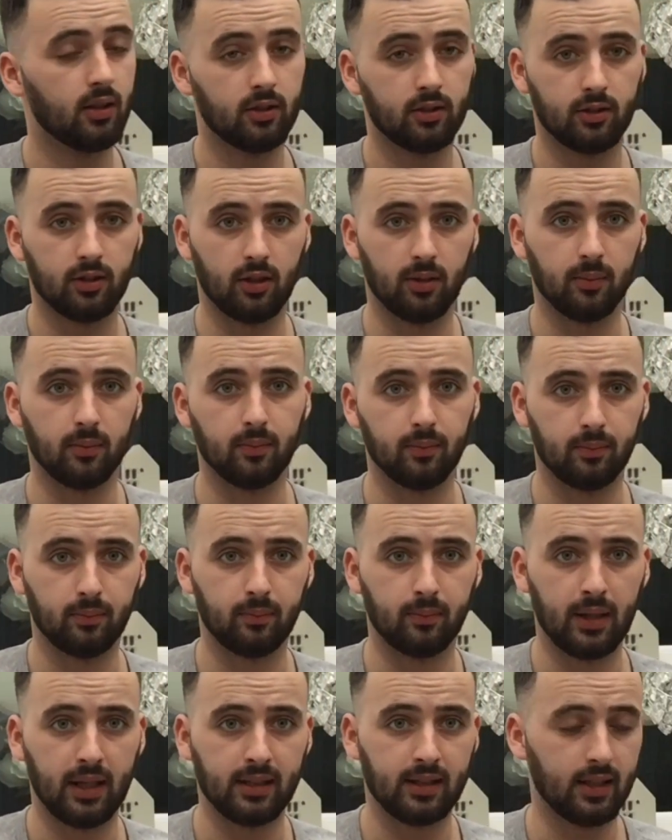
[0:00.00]
Some
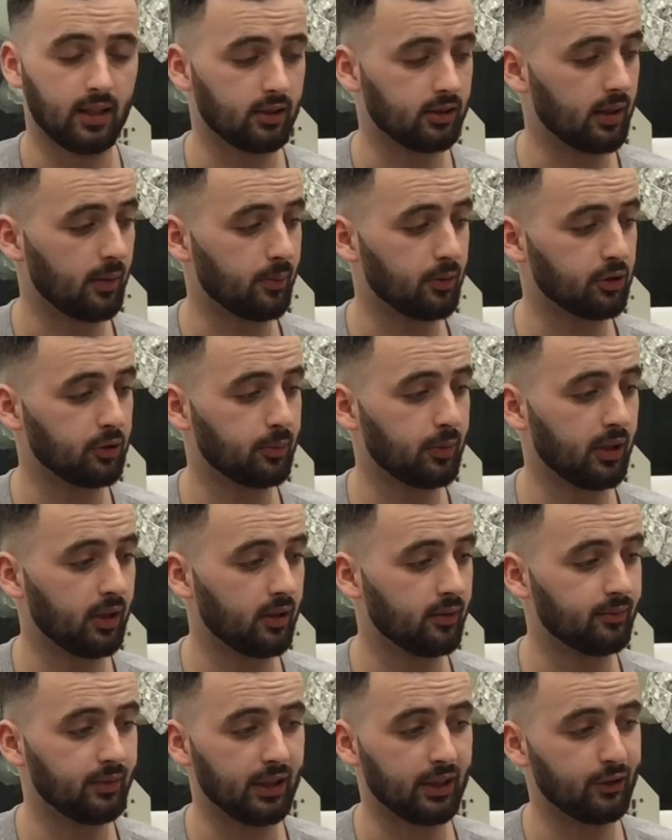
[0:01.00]
Medic clipper
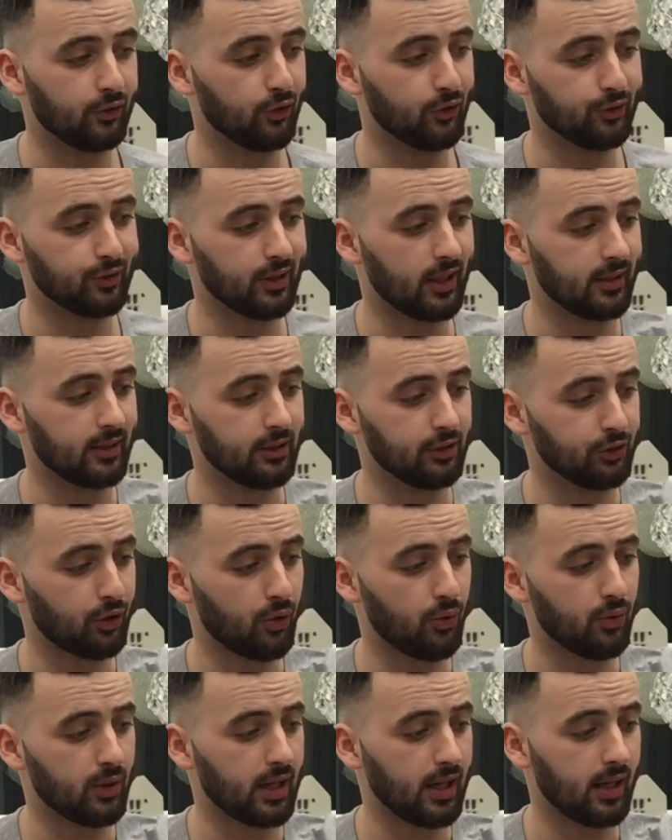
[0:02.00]
spray, you can use Andy's
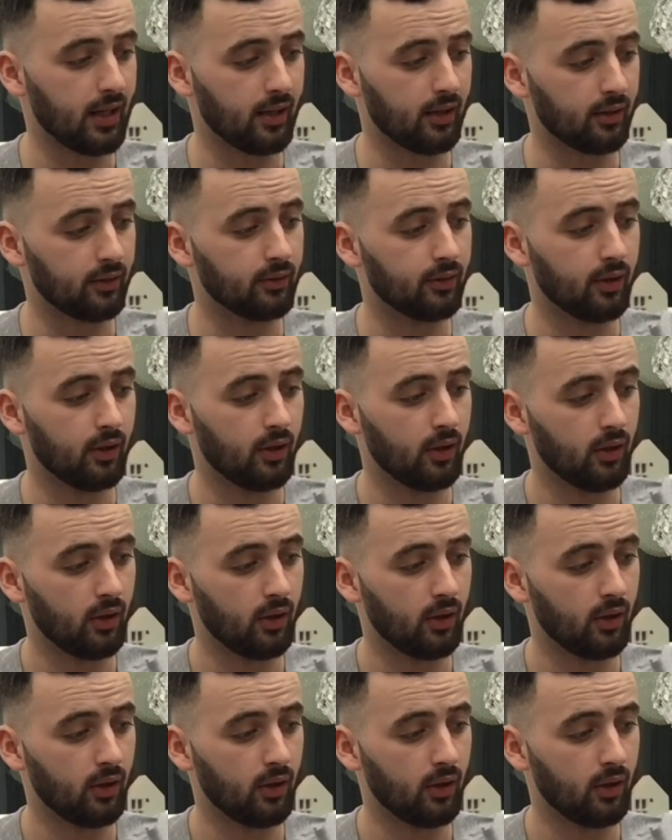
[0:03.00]
Cool Care,